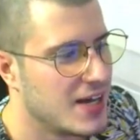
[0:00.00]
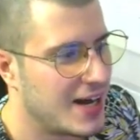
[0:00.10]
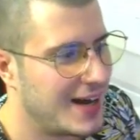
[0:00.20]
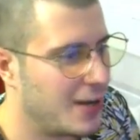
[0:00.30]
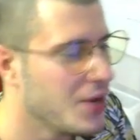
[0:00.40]

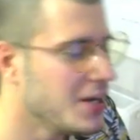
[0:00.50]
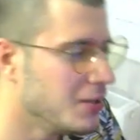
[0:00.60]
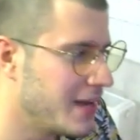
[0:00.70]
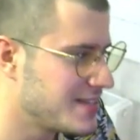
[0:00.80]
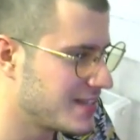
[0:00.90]

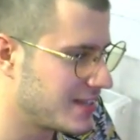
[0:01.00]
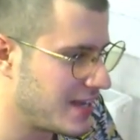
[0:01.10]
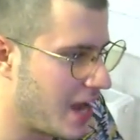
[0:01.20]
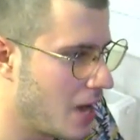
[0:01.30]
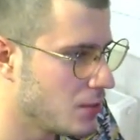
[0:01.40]
Well,
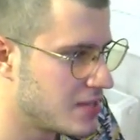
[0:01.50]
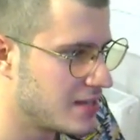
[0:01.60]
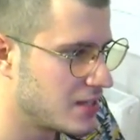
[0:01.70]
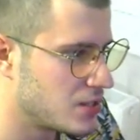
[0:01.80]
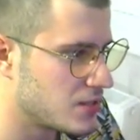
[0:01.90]
basically, I would
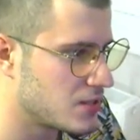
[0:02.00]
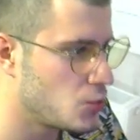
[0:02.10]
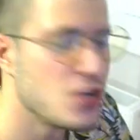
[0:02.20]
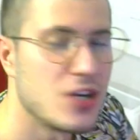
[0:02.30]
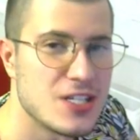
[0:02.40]
say that
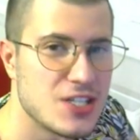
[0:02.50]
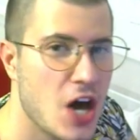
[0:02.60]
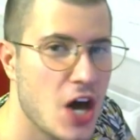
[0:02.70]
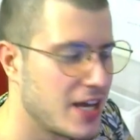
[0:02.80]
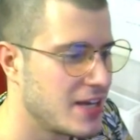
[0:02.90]
Sweetheart
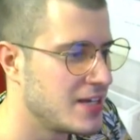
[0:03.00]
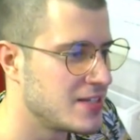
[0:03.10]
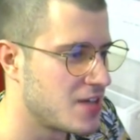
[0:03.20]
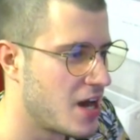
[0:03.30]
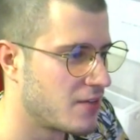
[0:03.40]
Sauna
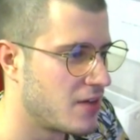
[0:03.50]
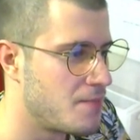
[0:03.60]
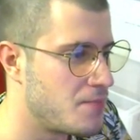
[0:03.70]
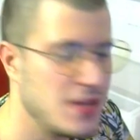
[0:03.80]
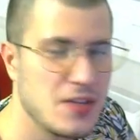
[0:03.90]
is a kind of
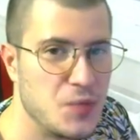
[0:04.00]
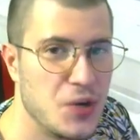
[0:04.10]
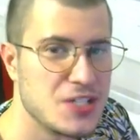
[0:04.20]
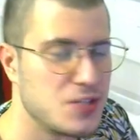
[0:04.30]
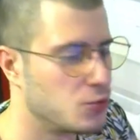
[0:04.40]
a pink
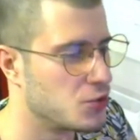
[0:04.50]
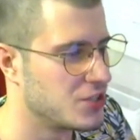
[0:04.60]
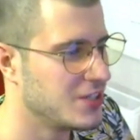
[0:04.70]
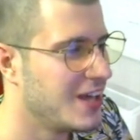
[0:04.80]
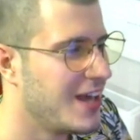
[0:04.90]
Mercy
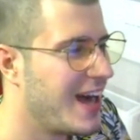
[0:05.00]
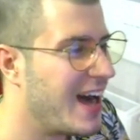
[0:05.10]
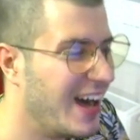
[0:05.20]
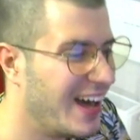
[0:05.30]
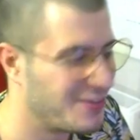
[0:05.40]
version
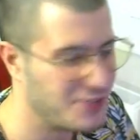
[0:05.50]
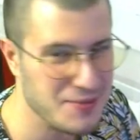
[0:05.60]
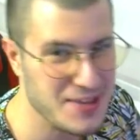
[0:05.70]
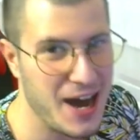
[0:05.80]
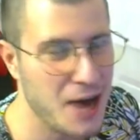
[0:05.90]

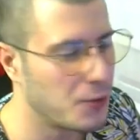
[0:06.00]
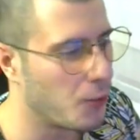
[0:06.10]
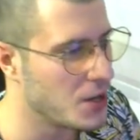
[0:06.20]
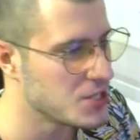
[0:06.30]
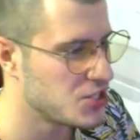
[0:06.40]
from the
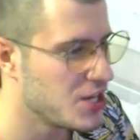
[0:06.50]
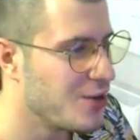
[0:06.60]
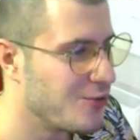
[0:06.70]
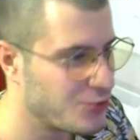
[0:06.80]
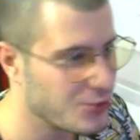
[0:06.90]
Overwatch.
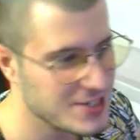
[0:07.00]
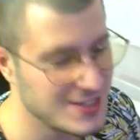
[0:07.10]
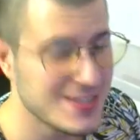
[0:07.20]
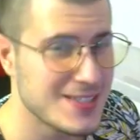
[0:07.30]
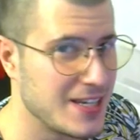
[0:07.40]
Of course,
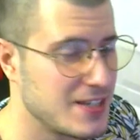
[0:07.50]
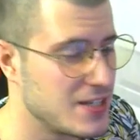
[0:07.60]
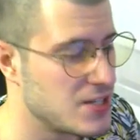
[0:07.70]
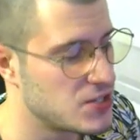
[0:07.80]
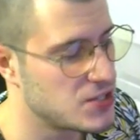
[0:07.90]
this skin
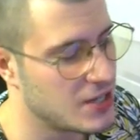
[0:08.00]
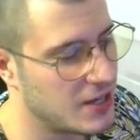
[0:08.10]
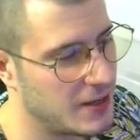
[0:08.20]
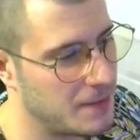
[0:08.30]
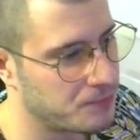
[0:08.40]
is
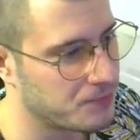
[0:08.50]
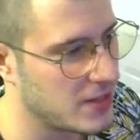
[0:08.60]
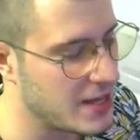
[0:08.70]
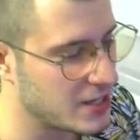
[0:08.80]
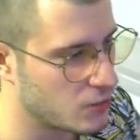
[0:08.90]

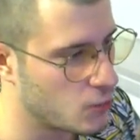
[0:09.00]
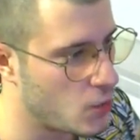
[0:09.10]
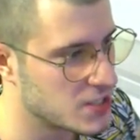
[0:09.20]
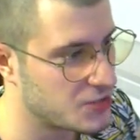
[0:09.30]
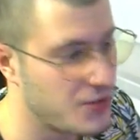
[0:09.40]

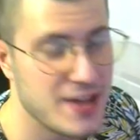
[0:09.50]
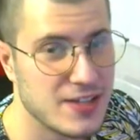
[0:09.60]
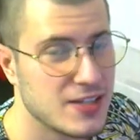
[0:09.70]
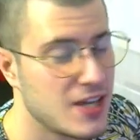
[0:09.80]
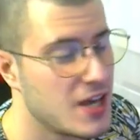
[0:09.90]
was
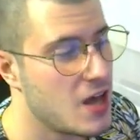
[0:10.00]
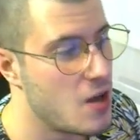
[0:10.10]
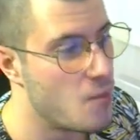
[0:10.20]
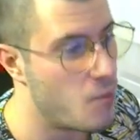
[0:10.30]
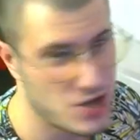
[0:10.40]
created
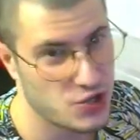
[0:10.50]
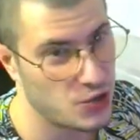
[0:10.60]
much